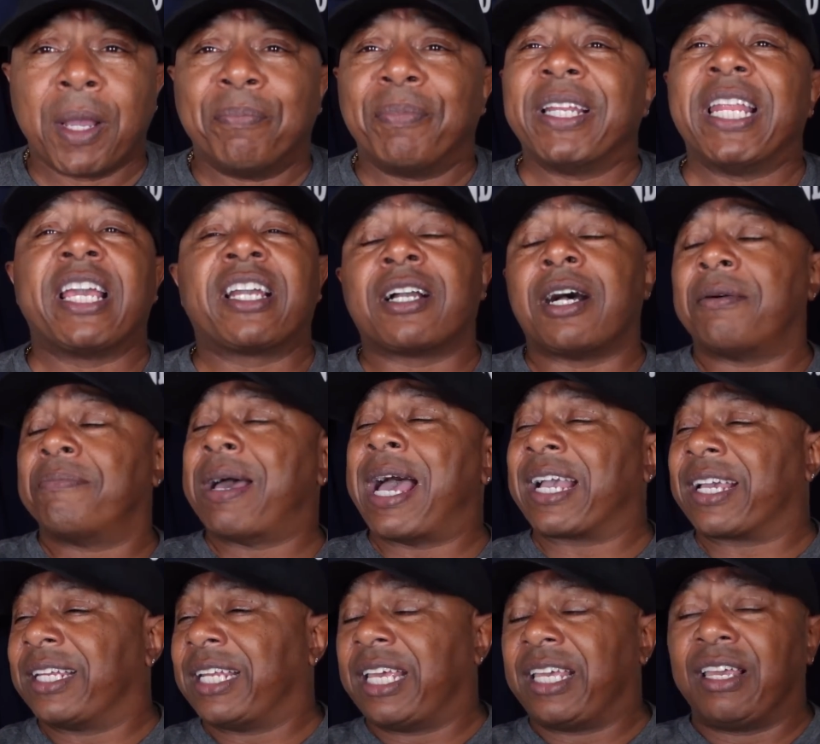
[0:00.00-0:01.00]
But they come
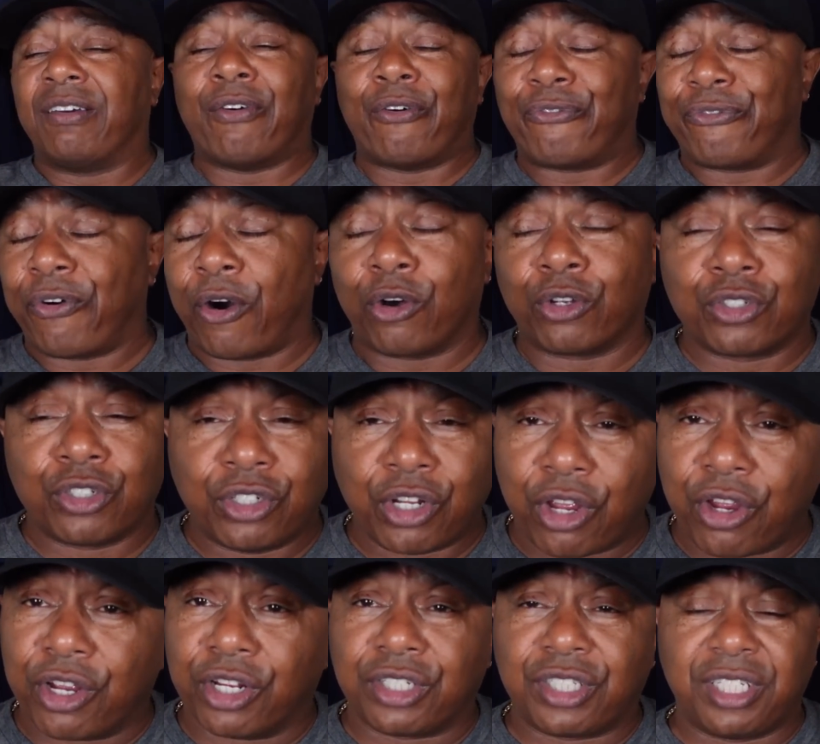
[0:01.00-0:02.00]
back and they give a false
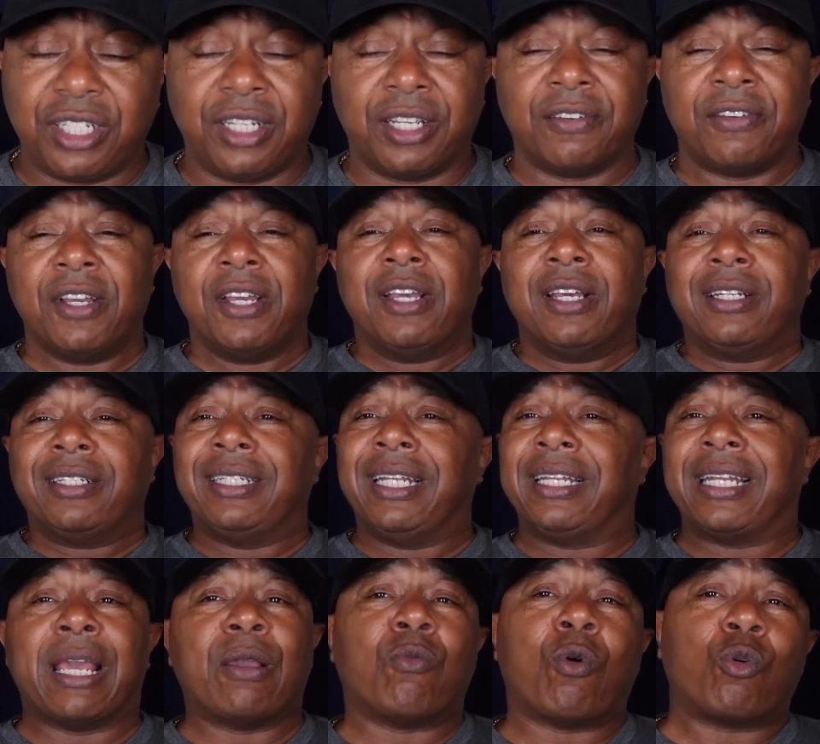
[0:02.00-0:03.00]
narrative
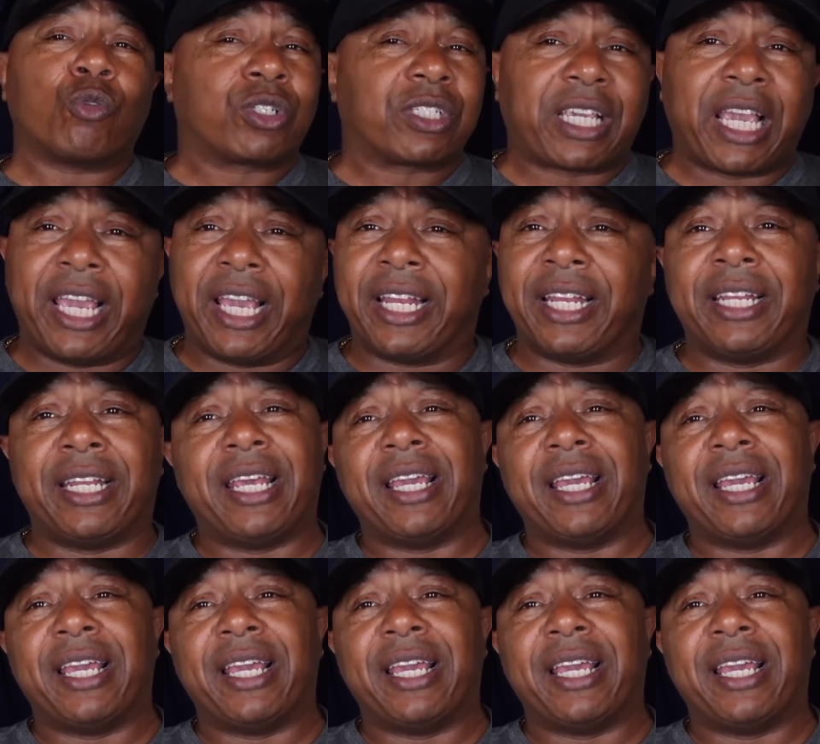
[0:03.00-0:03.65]
that they weren't scared in